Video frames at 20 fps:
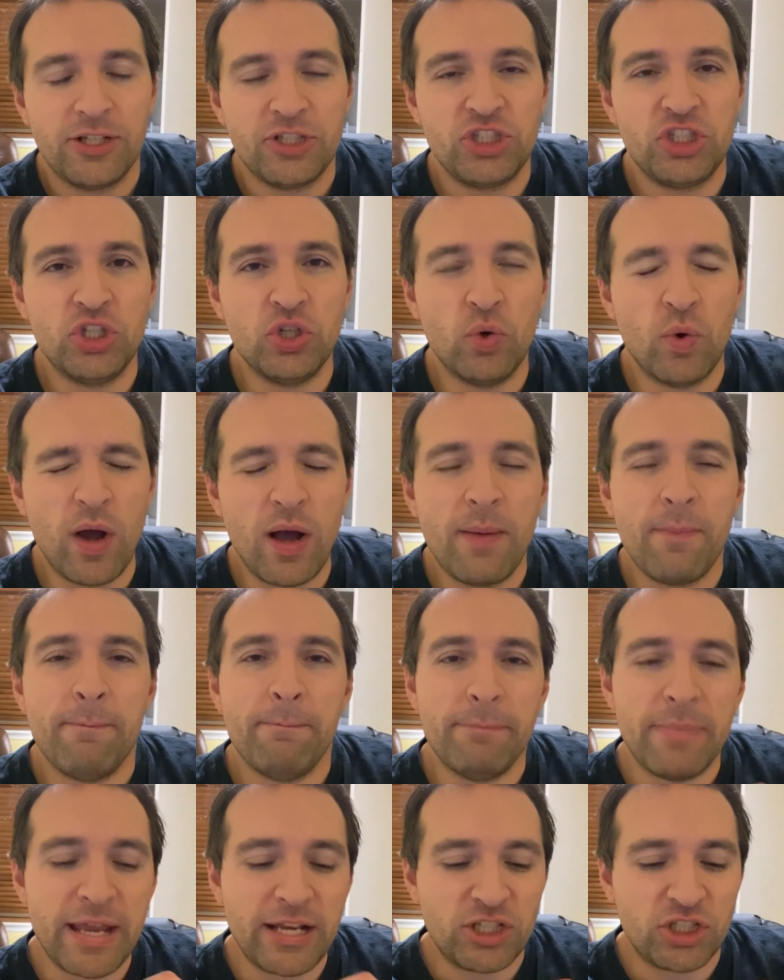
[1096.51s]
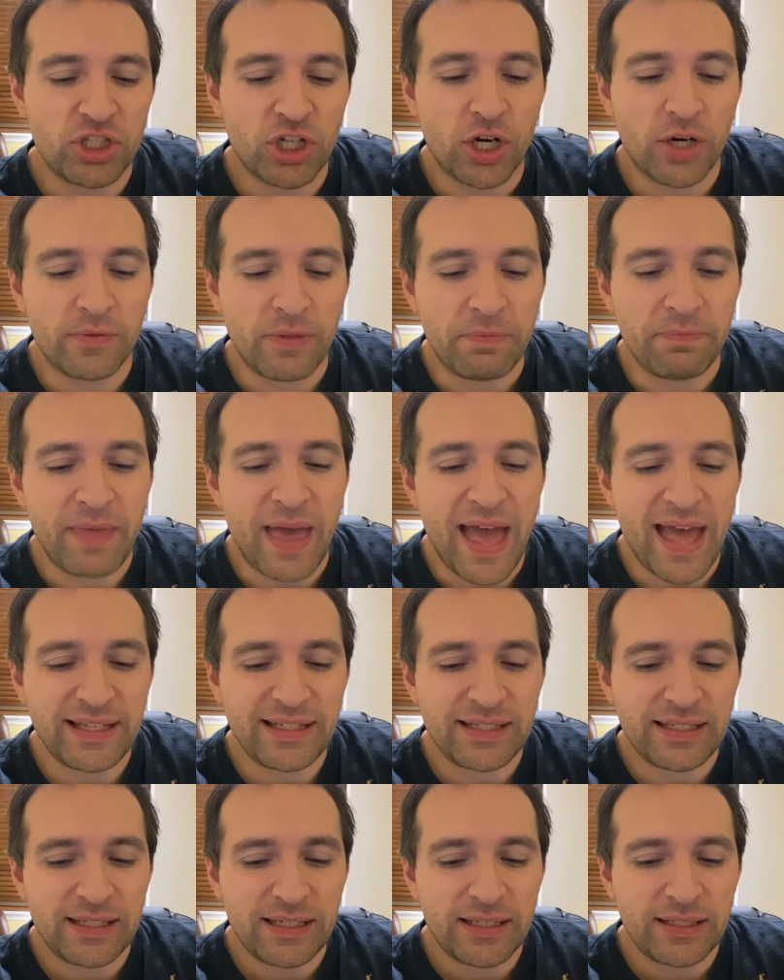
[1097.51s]
to make sure
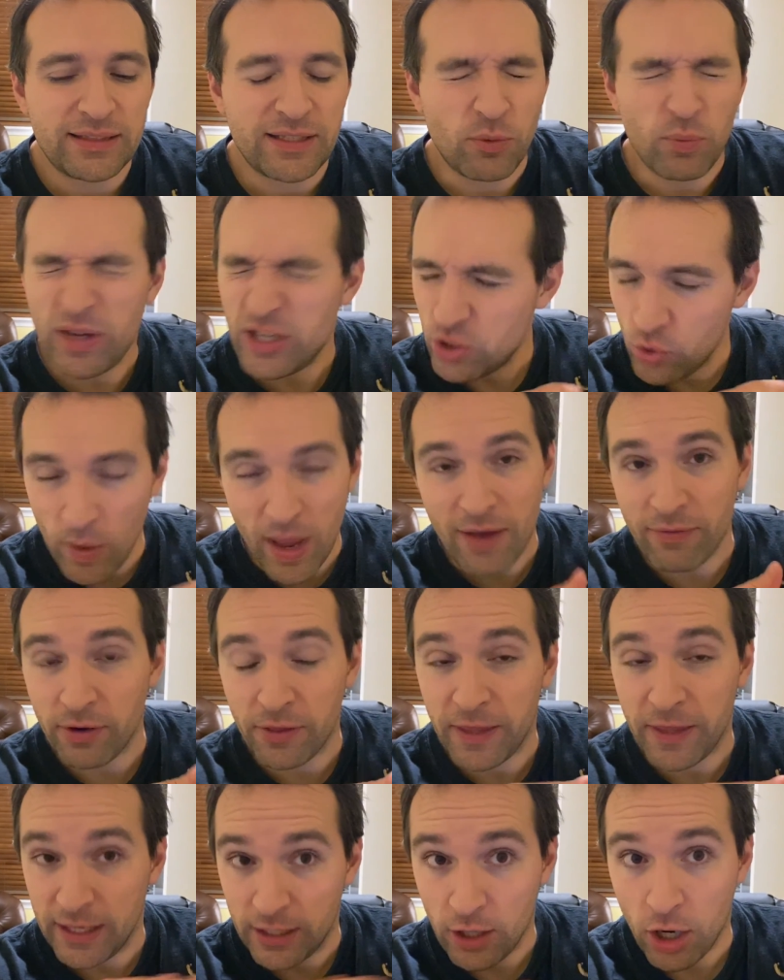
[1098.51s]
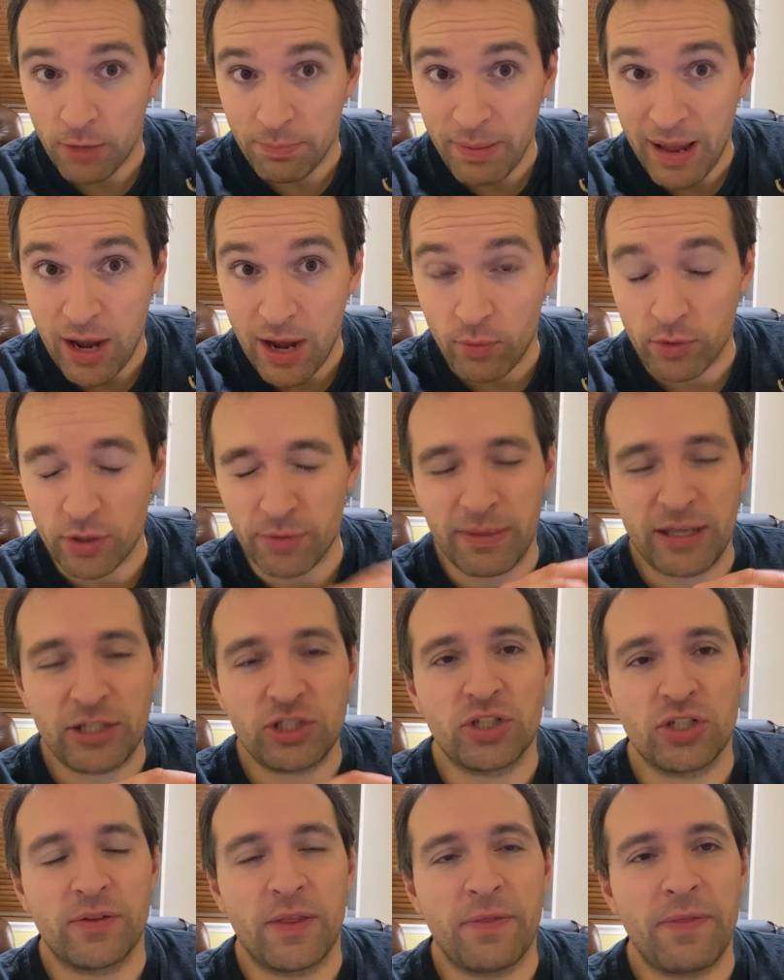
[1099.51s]
that we do everything in our power to make
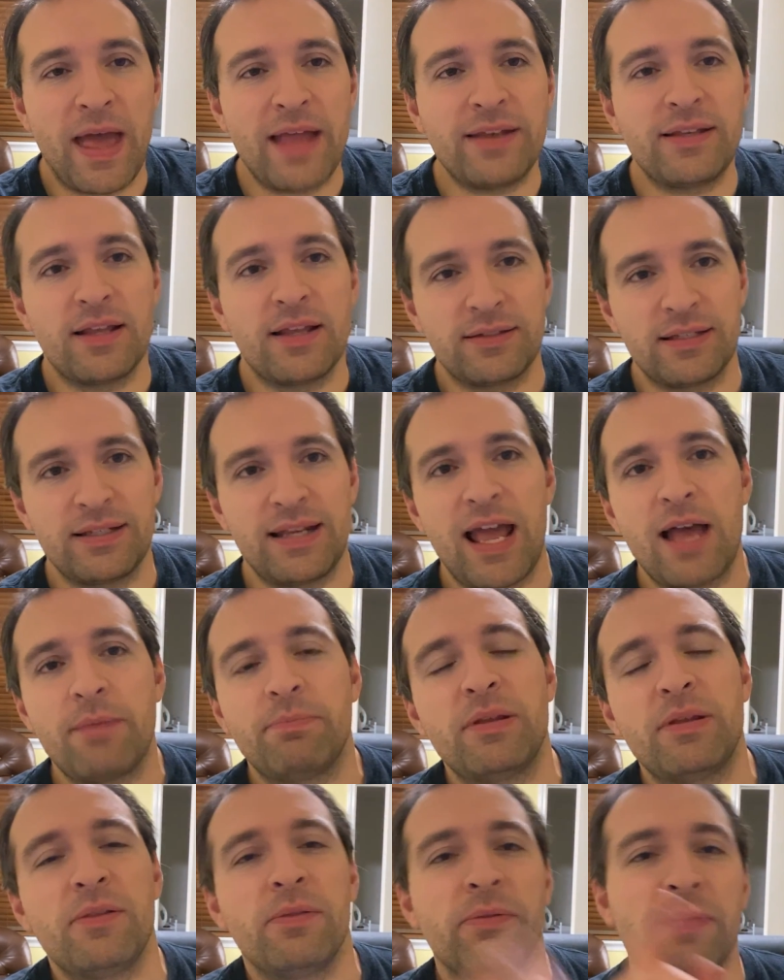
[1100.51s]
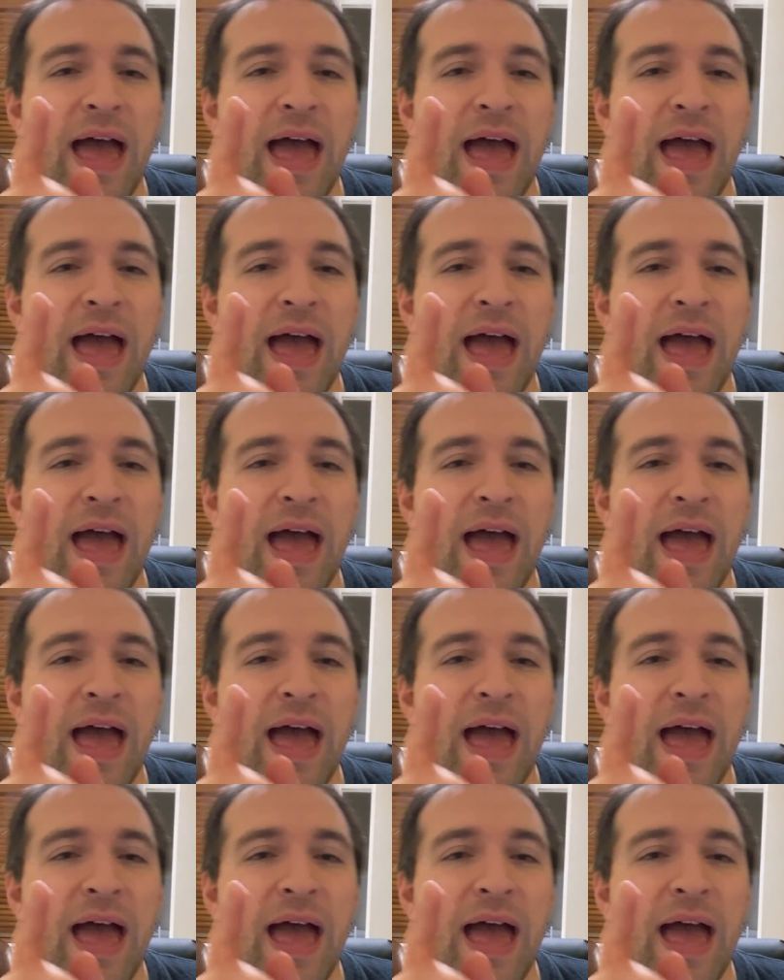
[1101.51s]
sure that that doesn't happen.